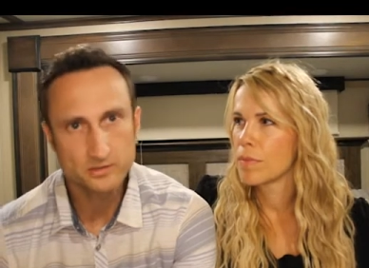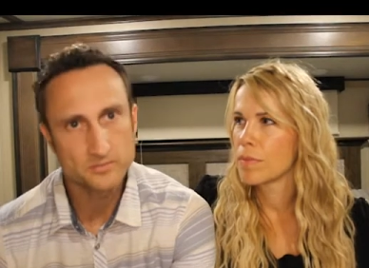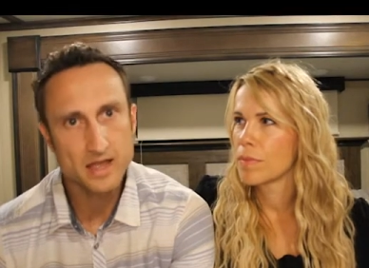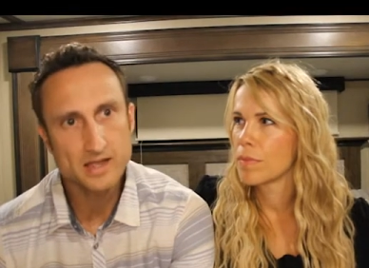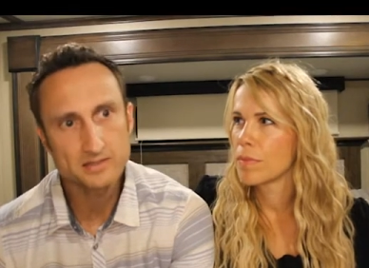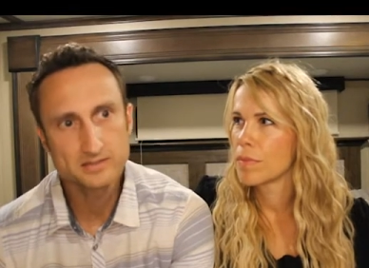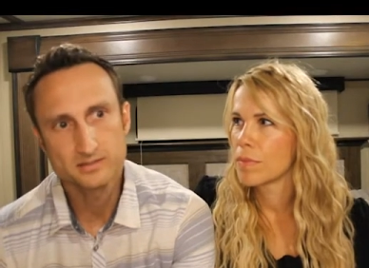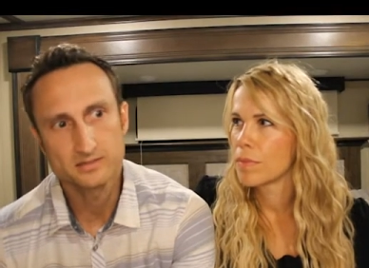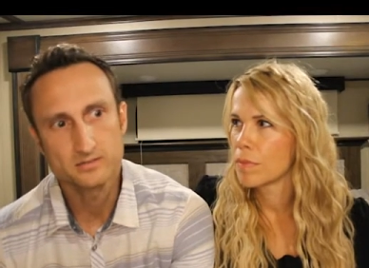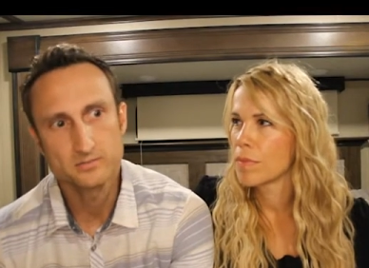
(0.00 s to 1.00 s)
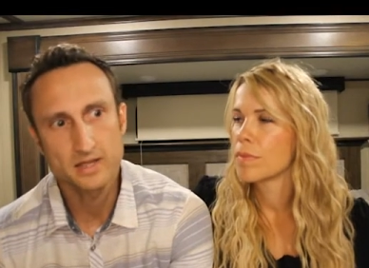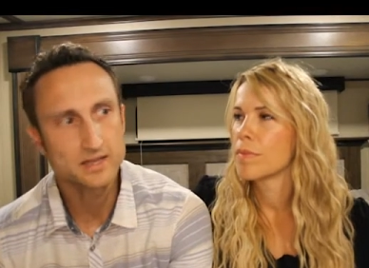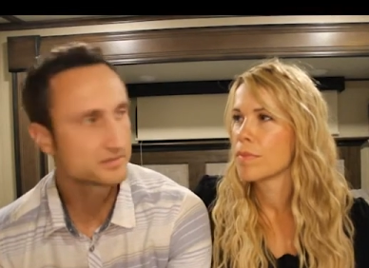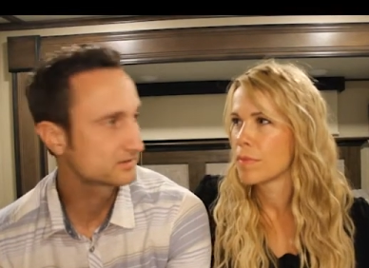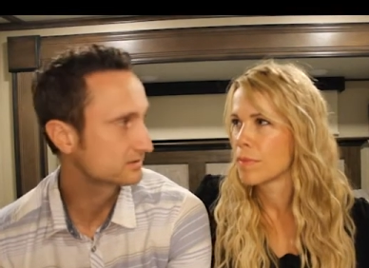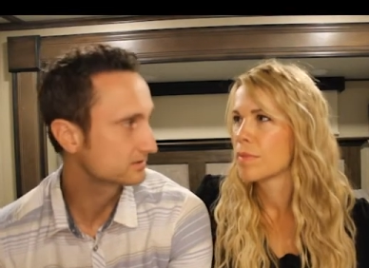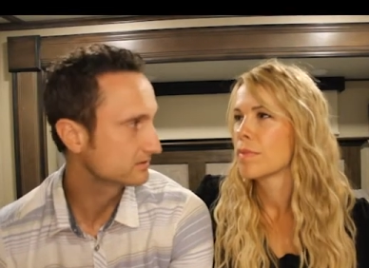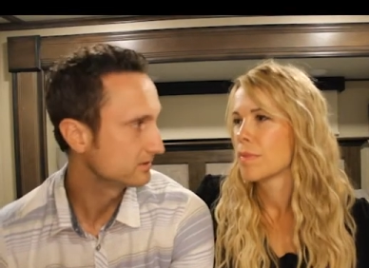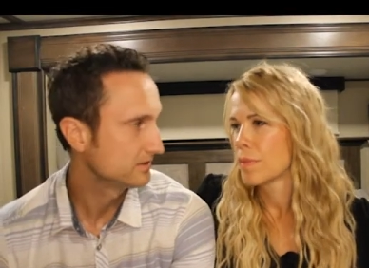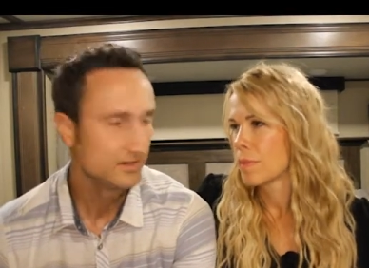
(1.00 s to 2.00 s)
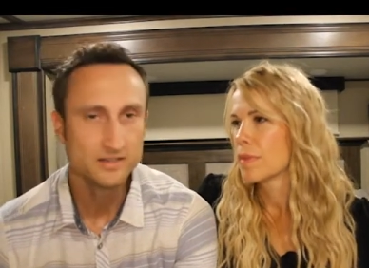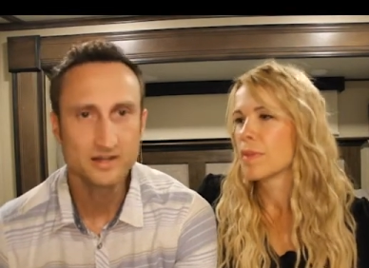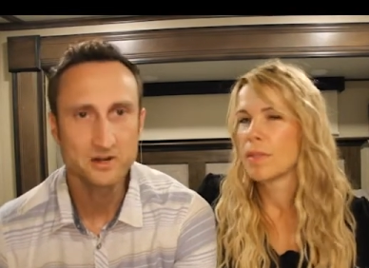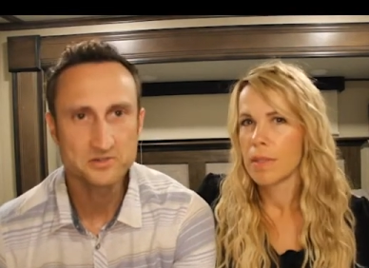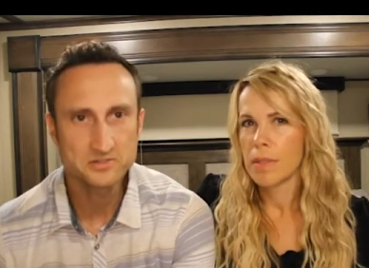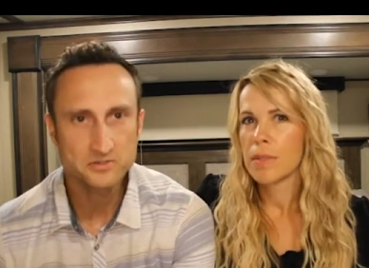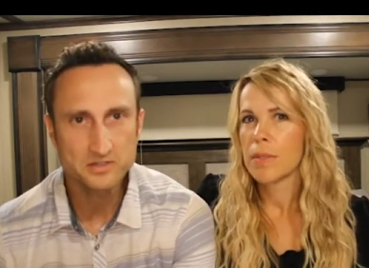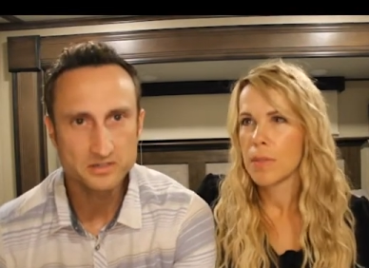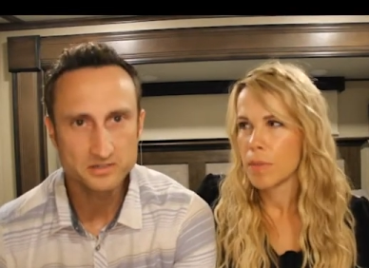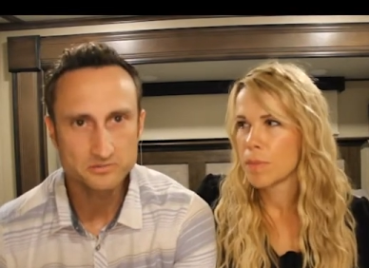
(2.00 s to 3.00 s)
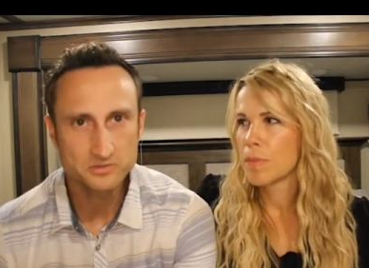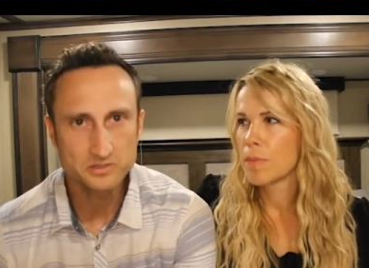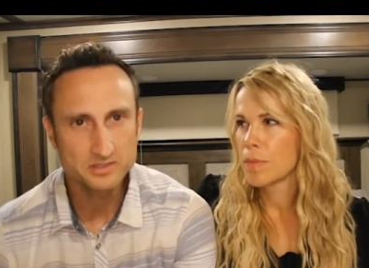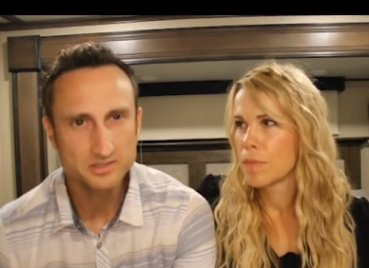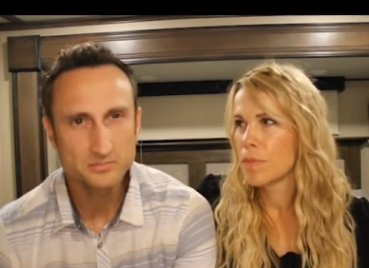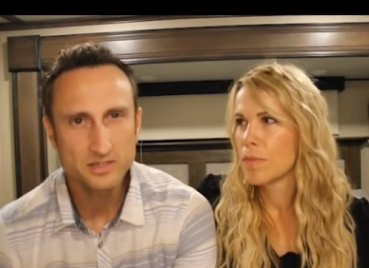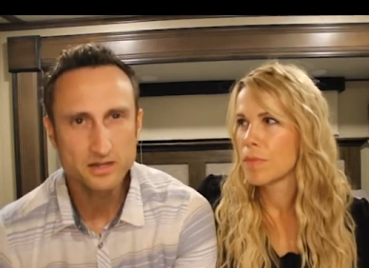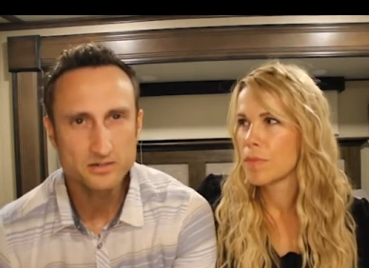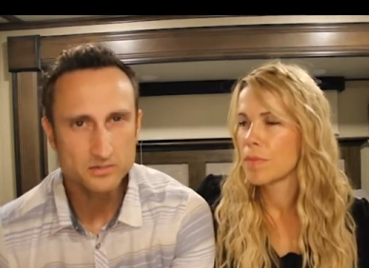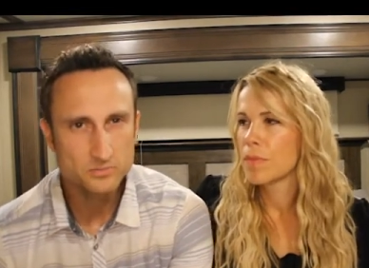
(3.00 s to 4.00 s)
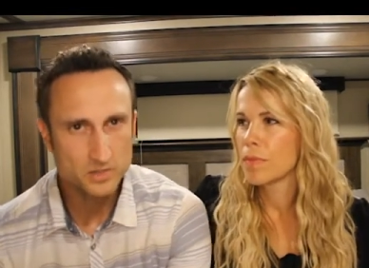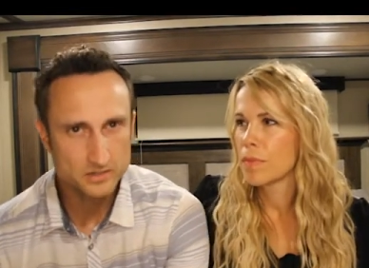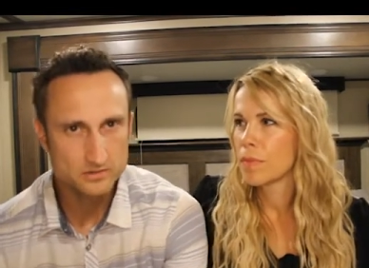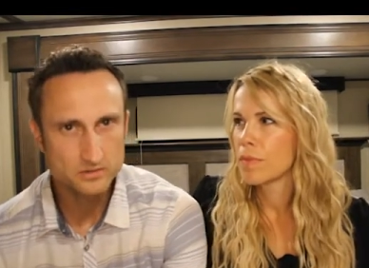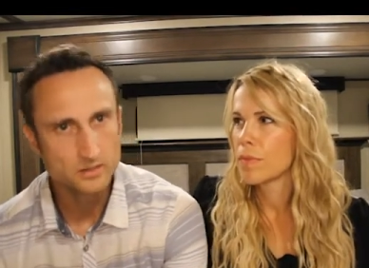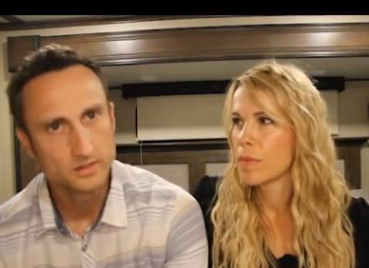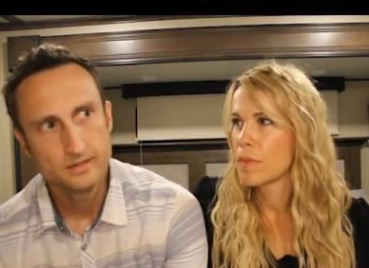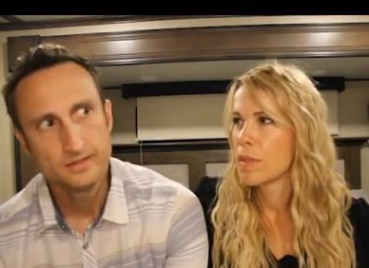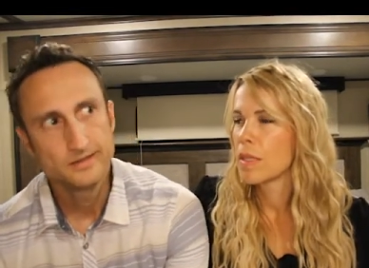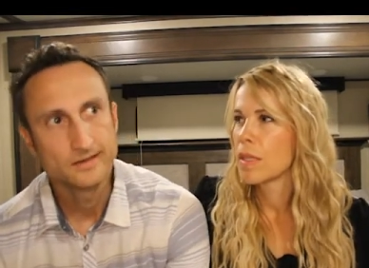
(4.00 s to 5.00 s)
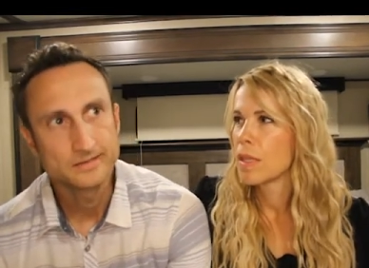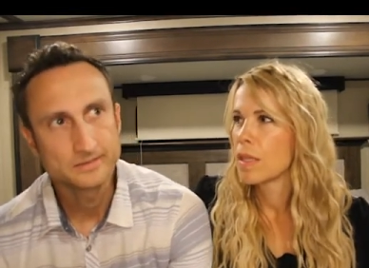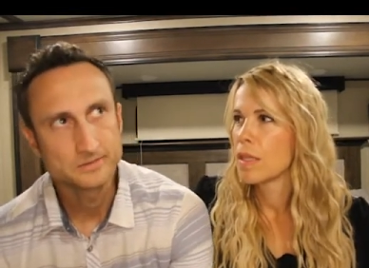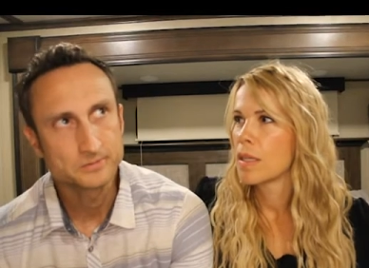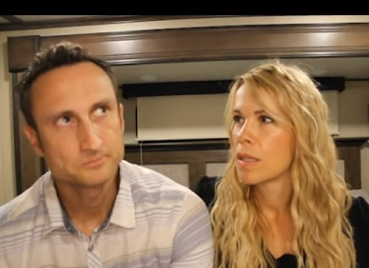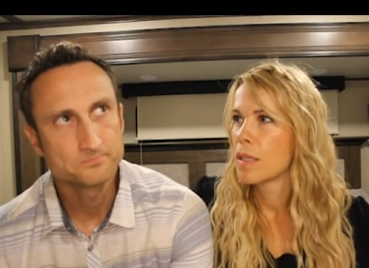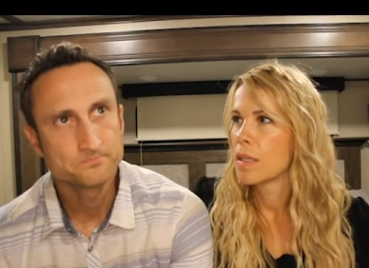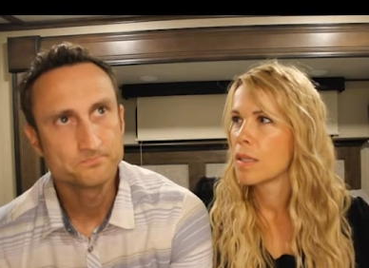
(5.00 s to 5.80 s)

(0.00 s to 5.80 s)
Speaker 1: on masks, masks, and Arizona doesn't really seem to care too much. Um,